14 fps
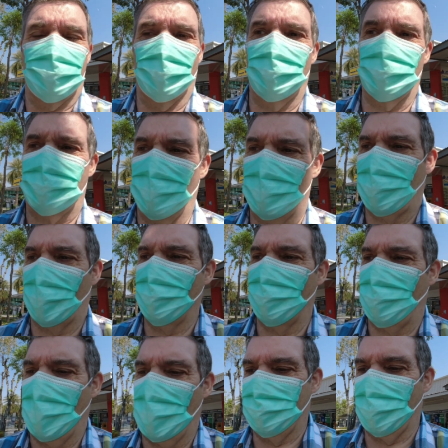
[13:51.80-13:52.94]
So we're still
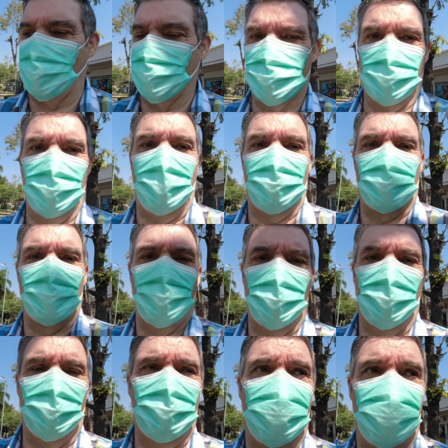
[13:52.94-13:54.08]
about five hours away from
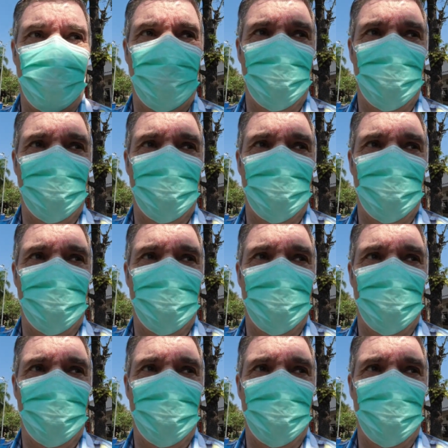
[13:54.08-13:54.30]
home.